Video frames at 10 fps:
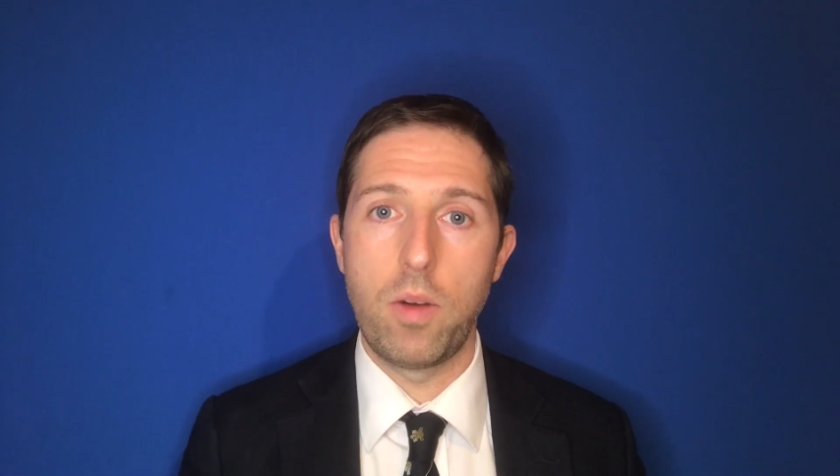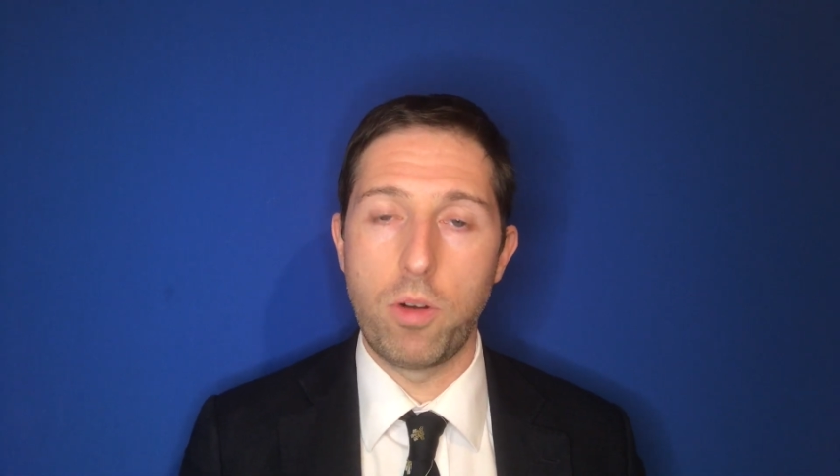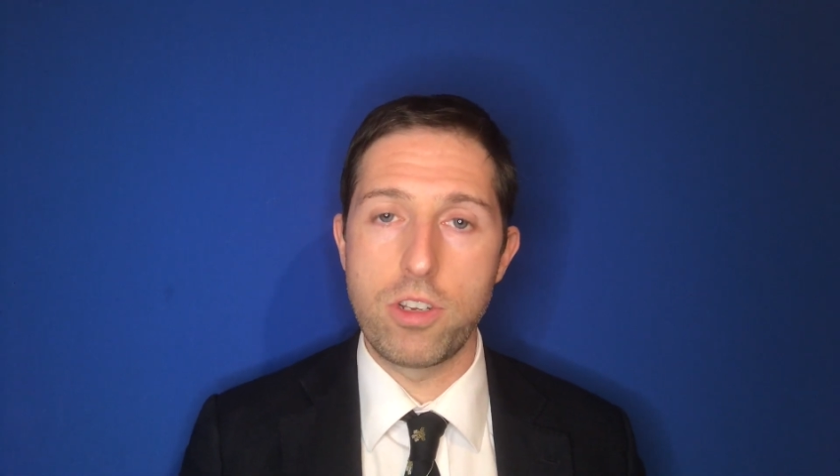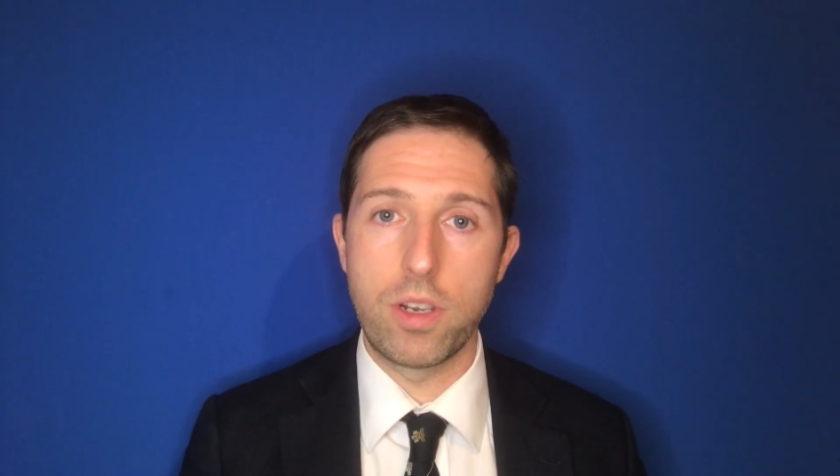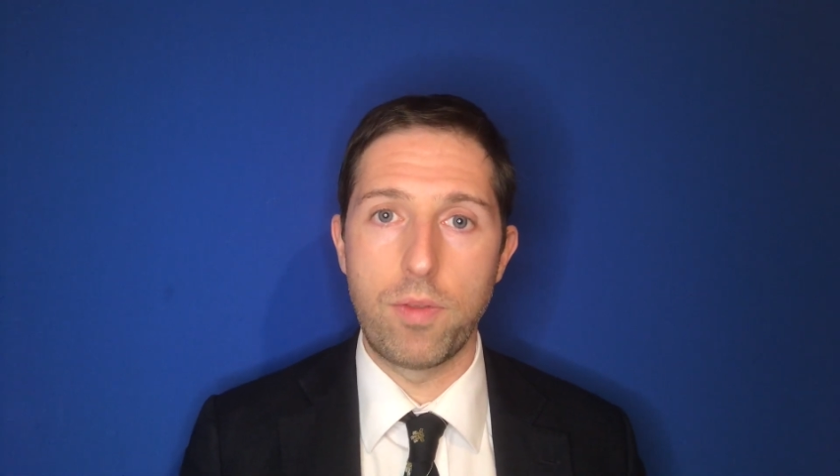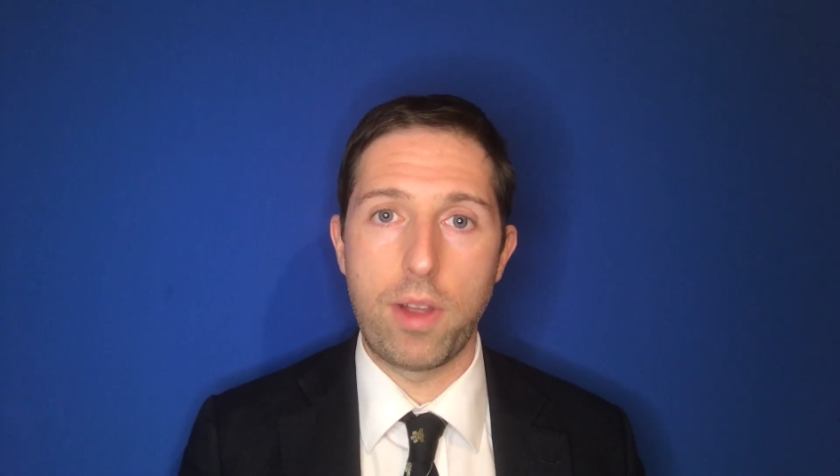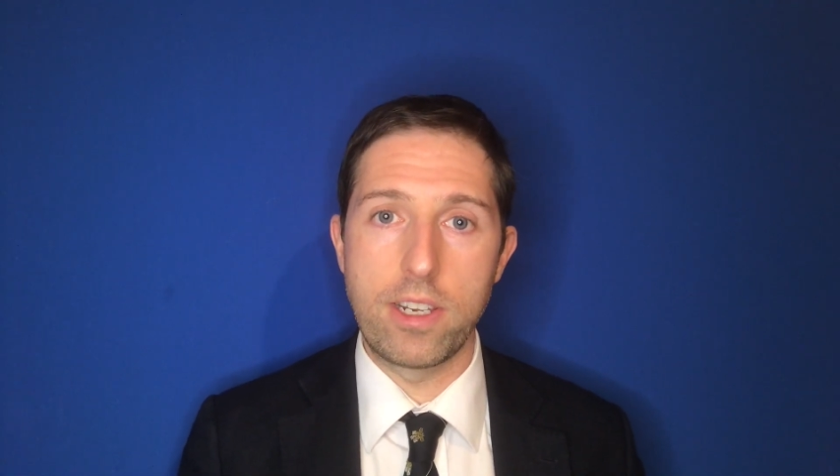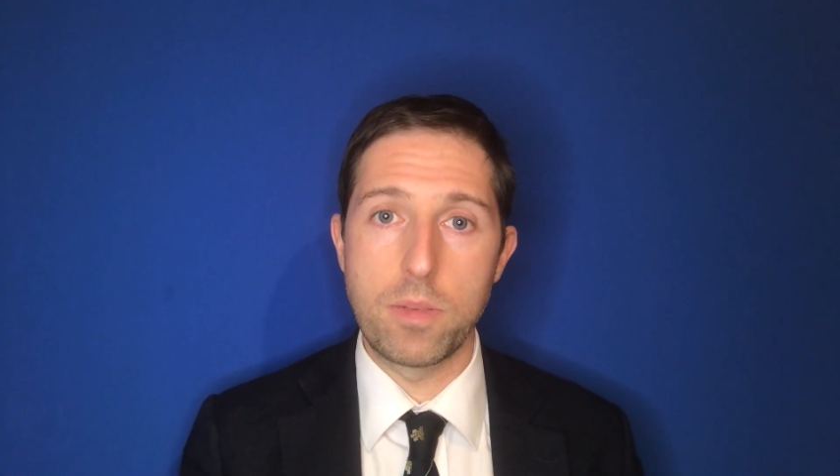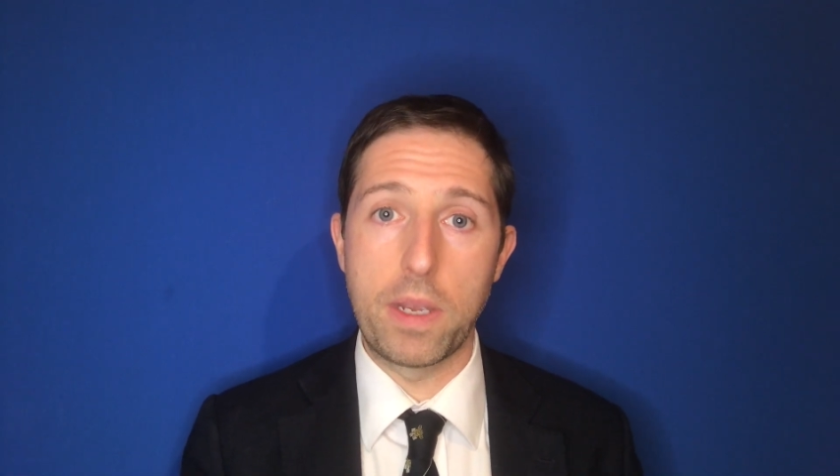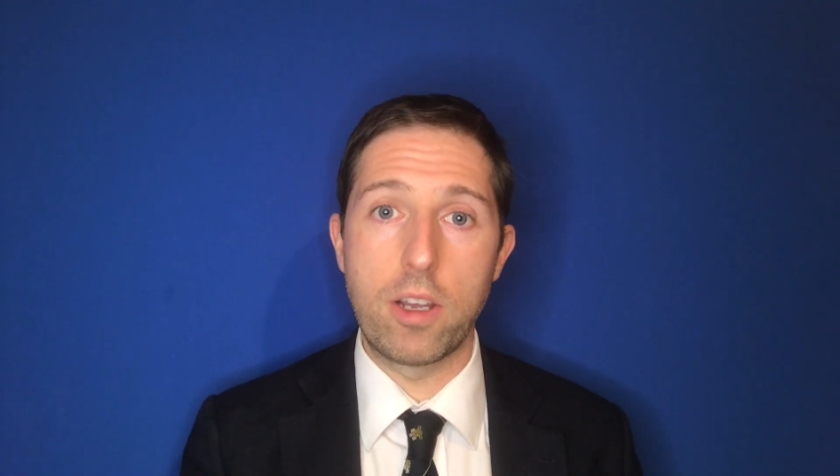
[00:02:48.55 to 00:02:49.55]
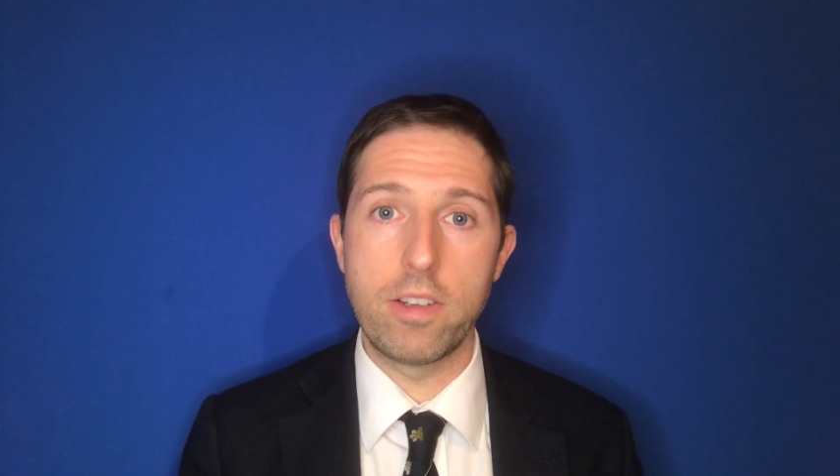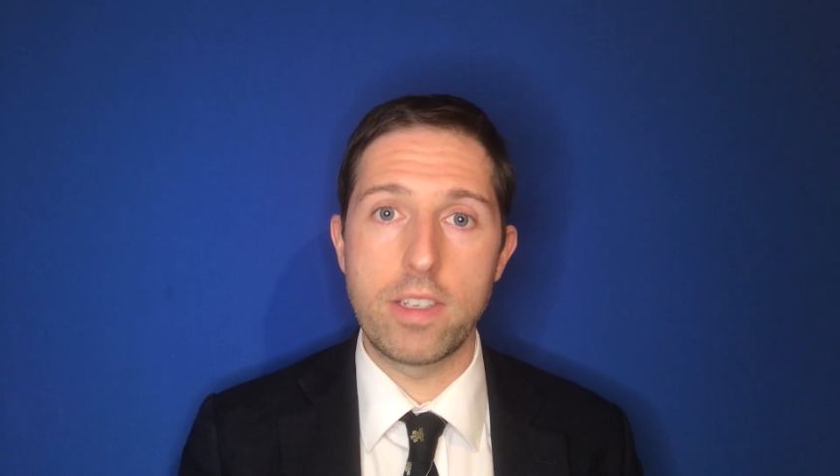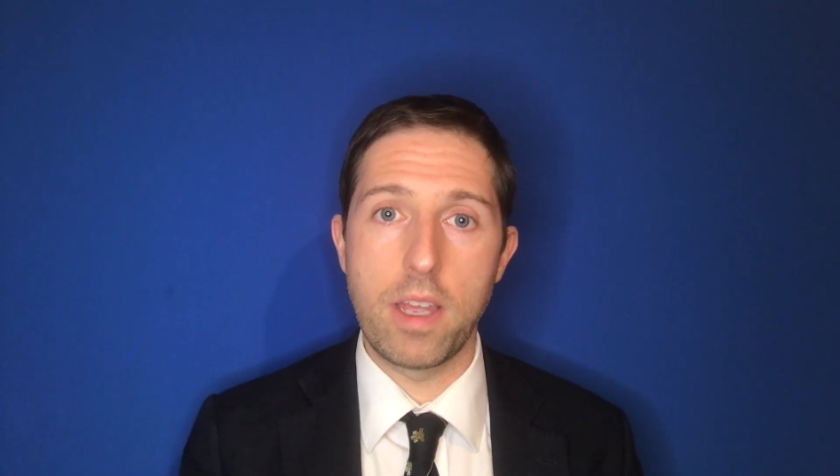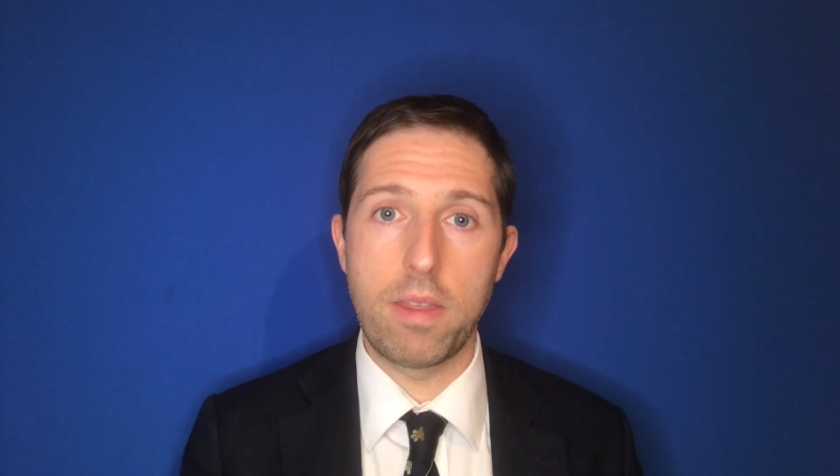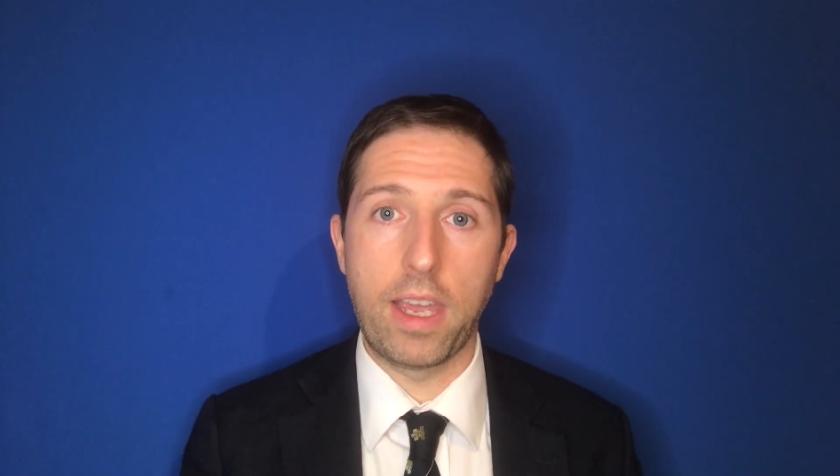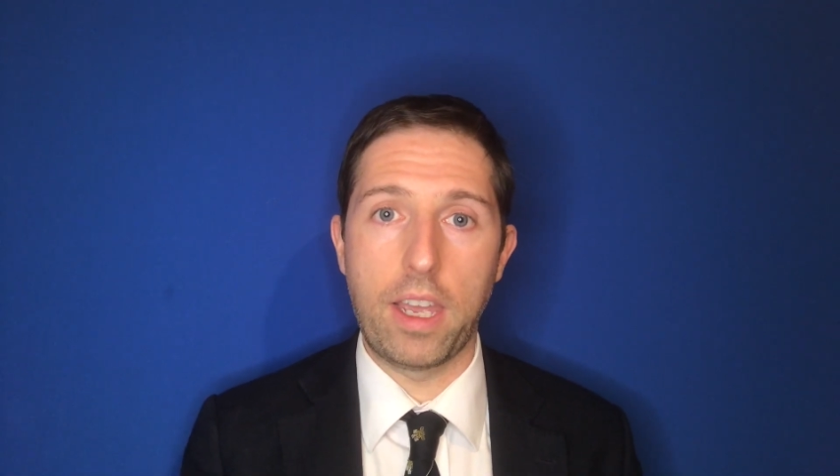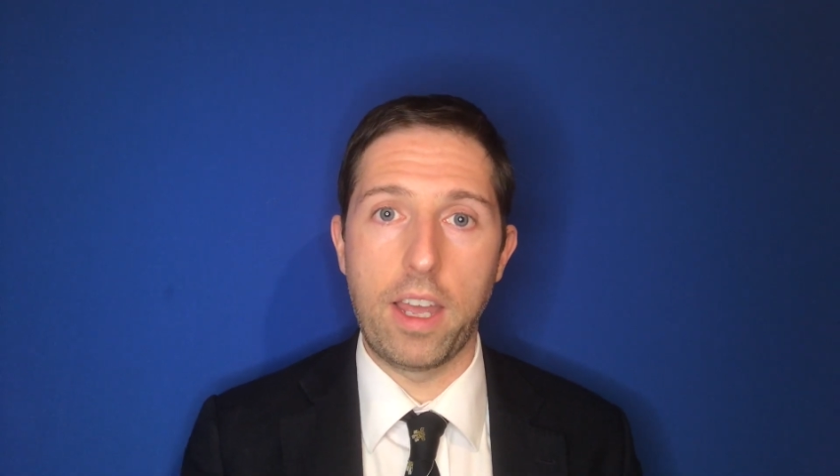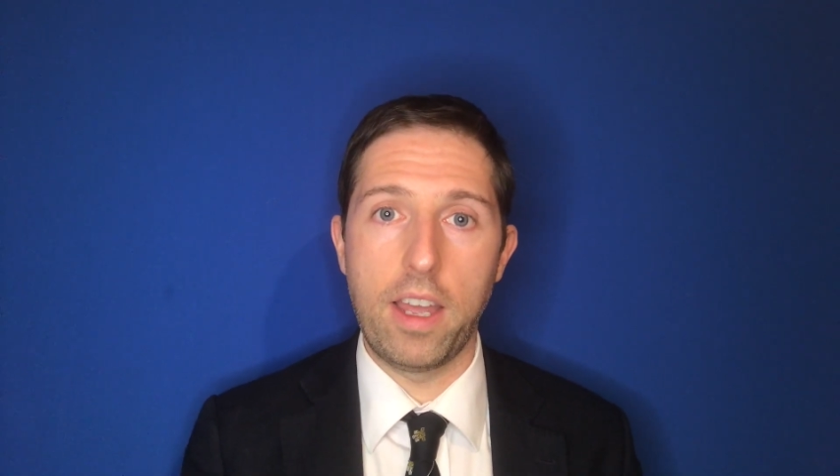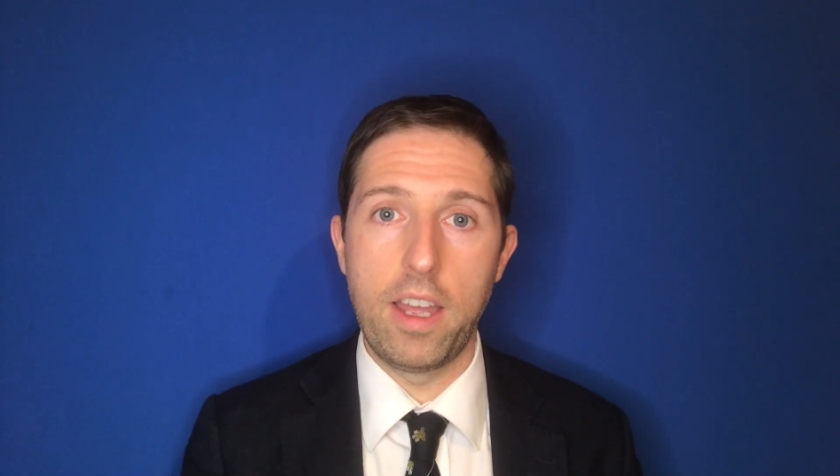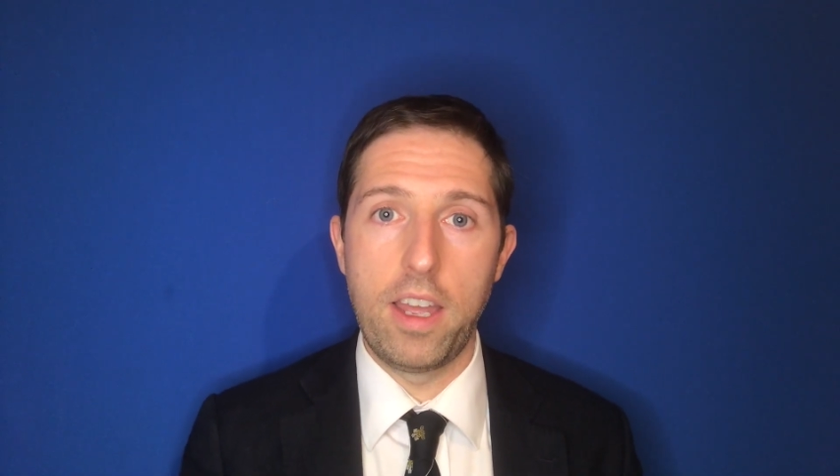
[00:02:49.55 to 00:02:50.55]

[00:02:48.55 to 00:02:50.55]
What you can find is because they're thicker,